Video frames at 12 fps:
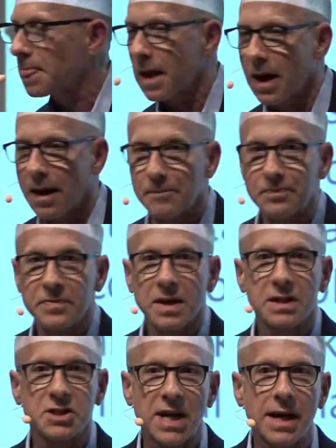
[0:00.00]
Um,
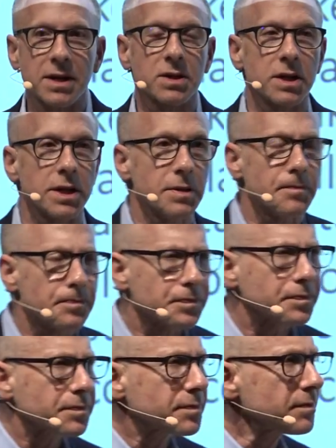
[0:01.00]
secondly,
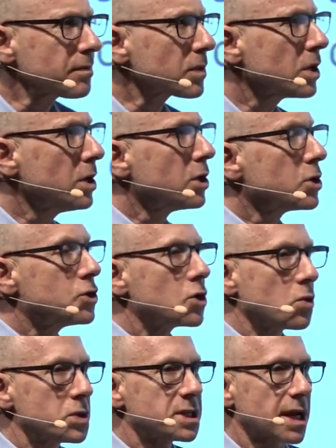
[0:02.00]

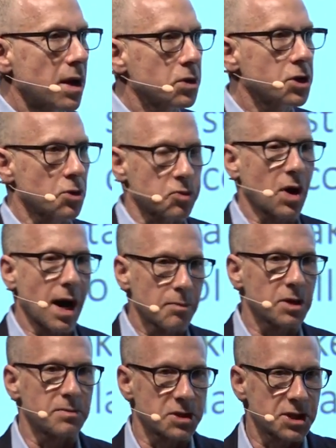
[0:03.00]
don't tell your
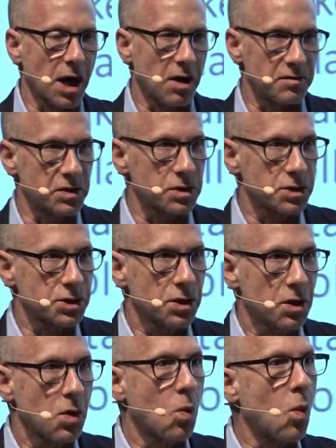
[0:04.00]
problem solvers
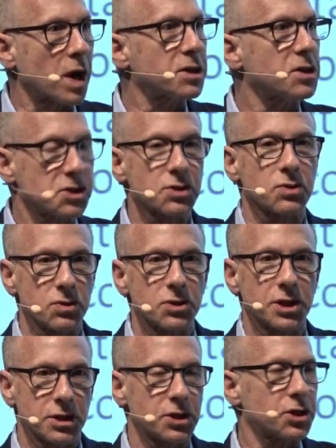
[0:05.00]
what the
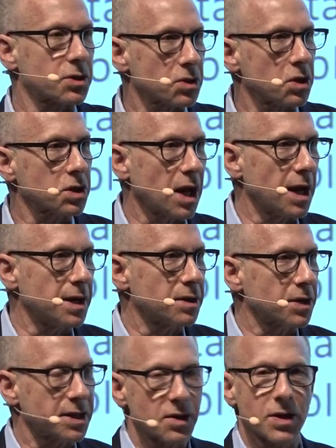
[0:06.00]
solution should look
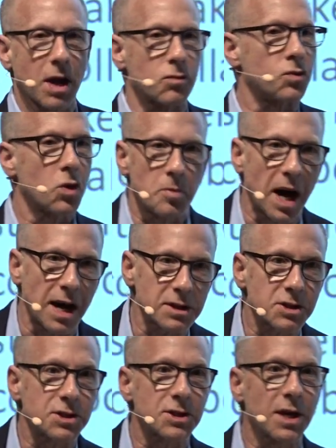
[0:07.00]
like. Like they're not
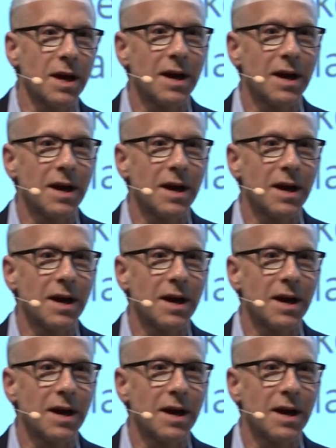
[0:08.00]
robots.